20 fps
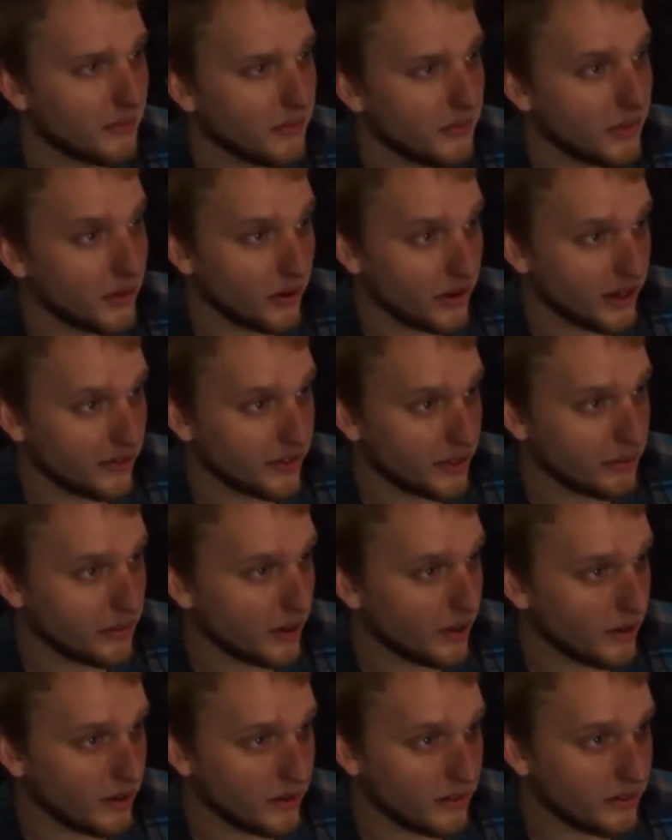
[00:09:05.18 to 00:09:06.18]
30 of your
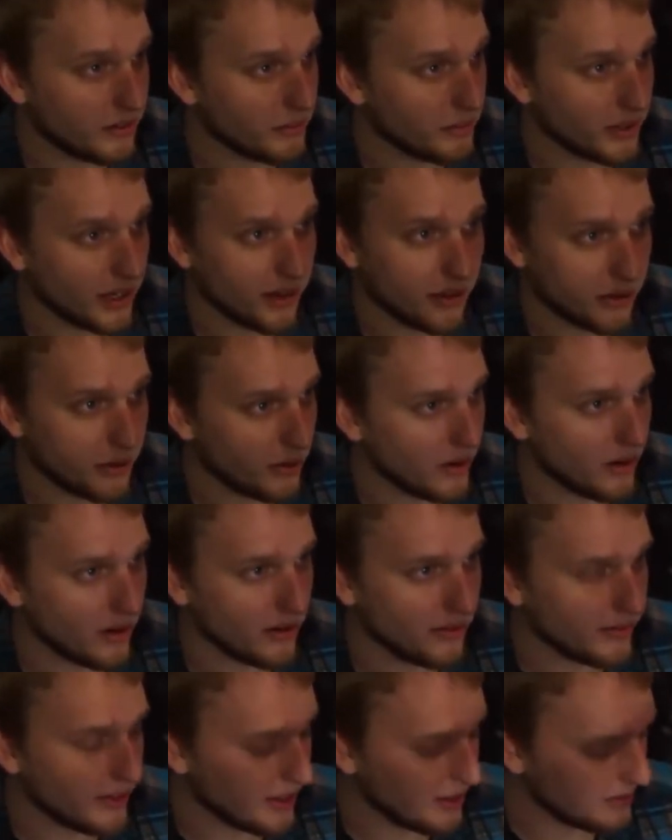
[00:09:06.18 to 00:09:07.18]
modes and play through all
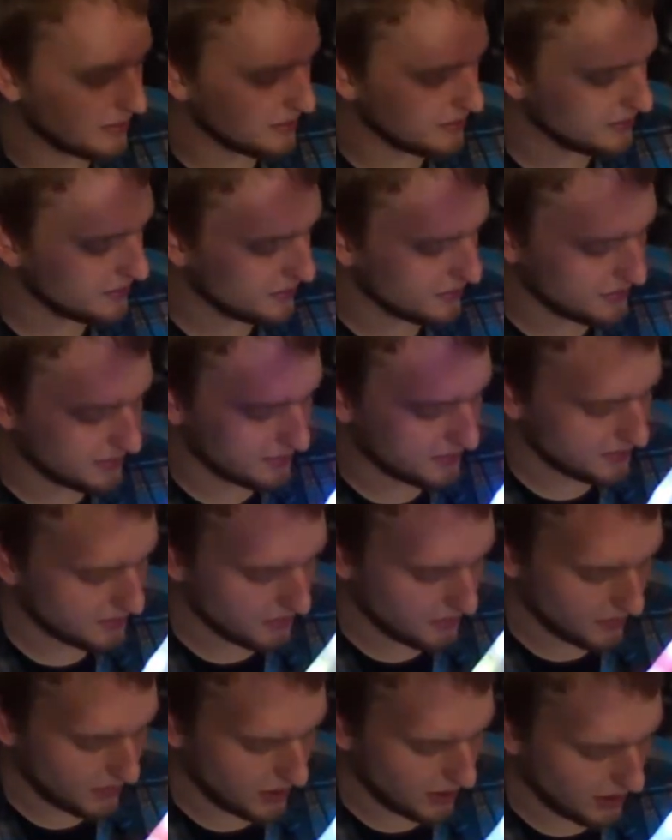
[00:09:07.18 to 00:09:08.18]
of them
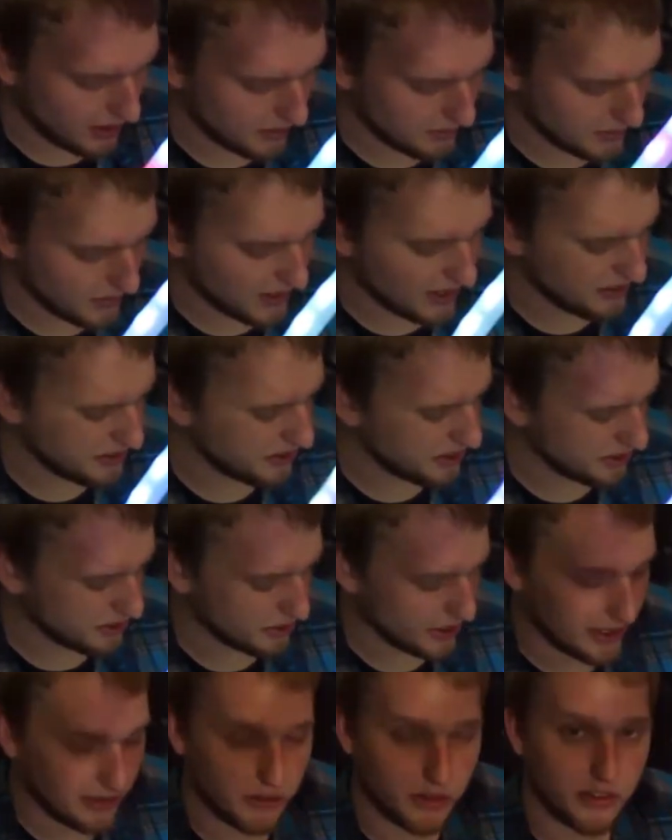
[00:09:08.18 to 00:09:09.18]
um, allows you to
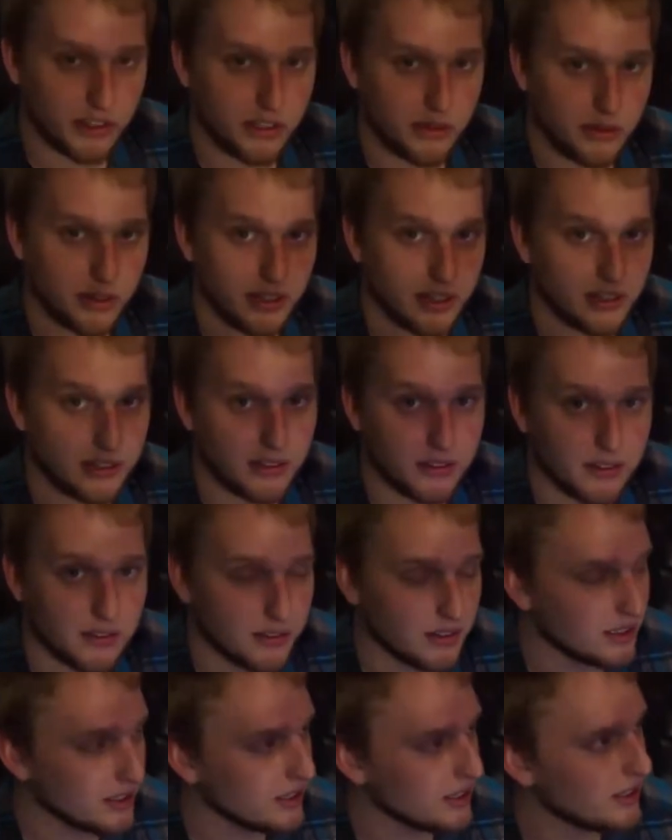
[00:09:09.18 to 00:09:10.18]
create really unique,
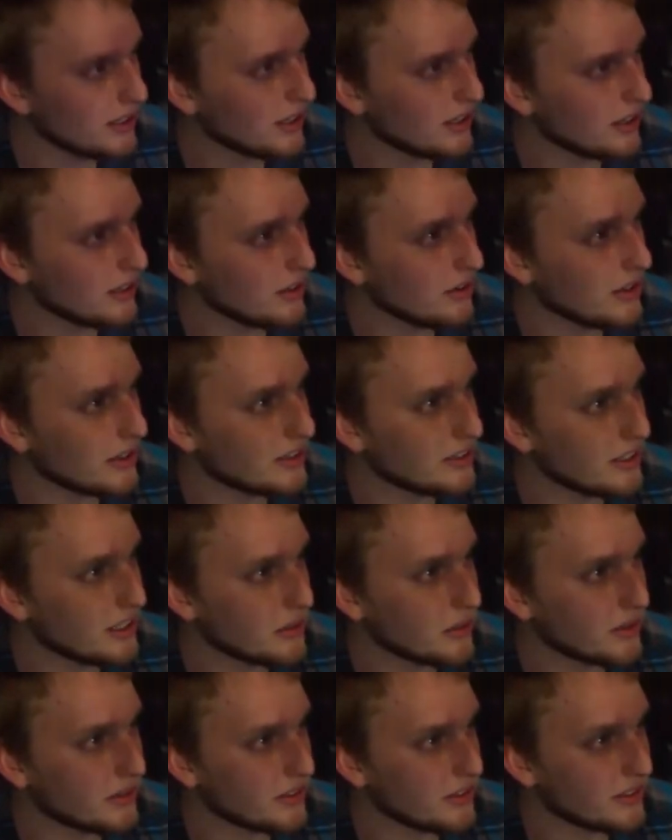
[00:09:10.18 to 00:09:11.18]
unique
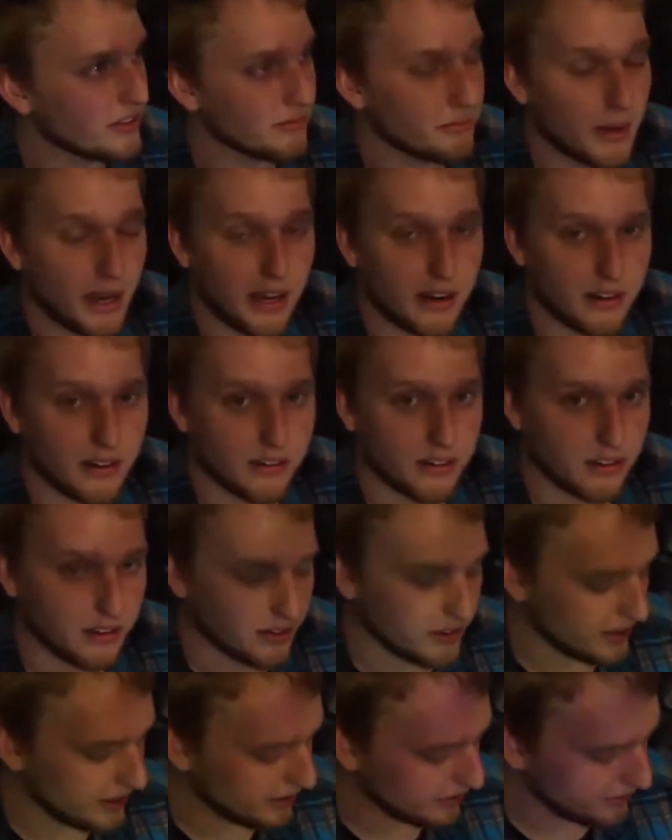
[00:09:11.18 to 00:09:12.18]
sequences of patterns and
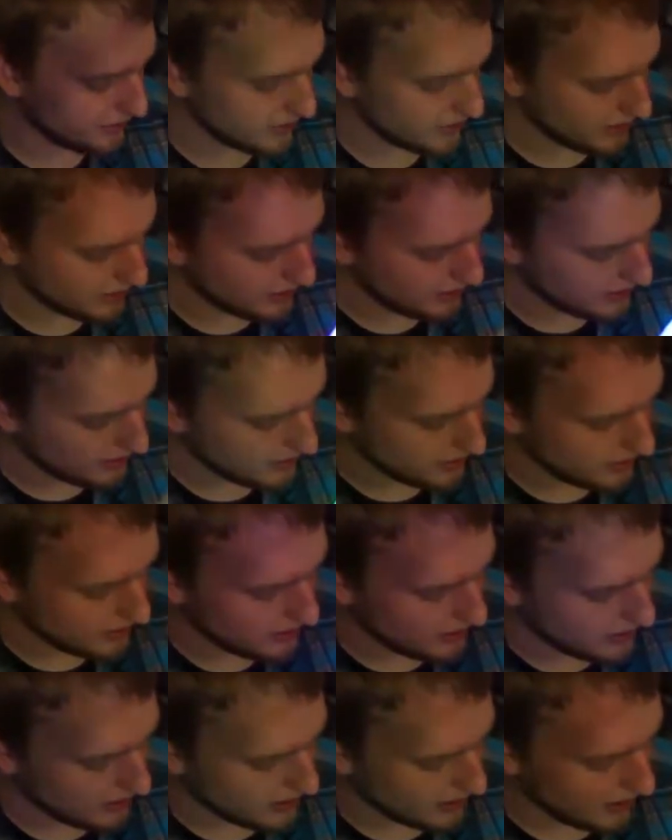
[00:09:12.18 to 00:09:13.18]
stuff.
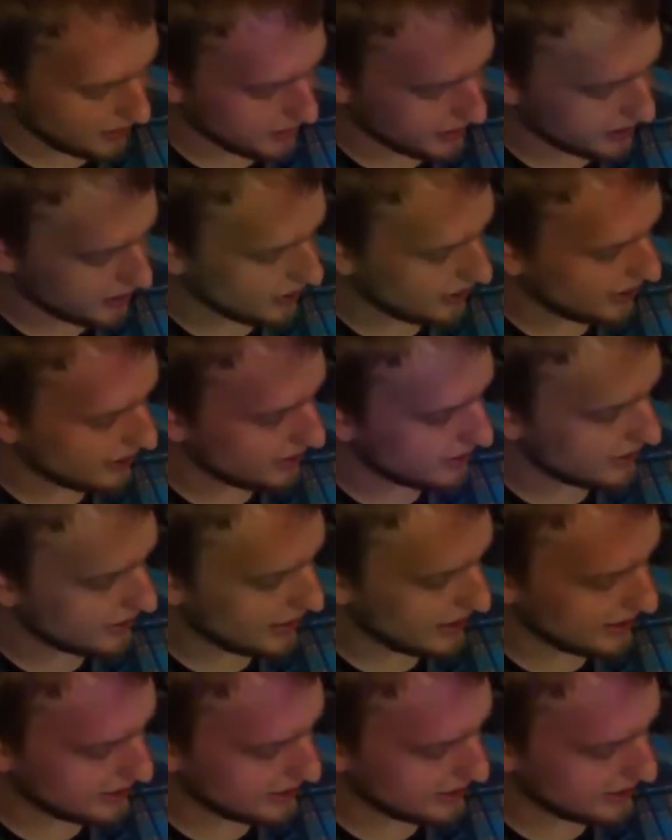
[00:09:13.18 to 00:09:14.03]
I'm going to go ahead and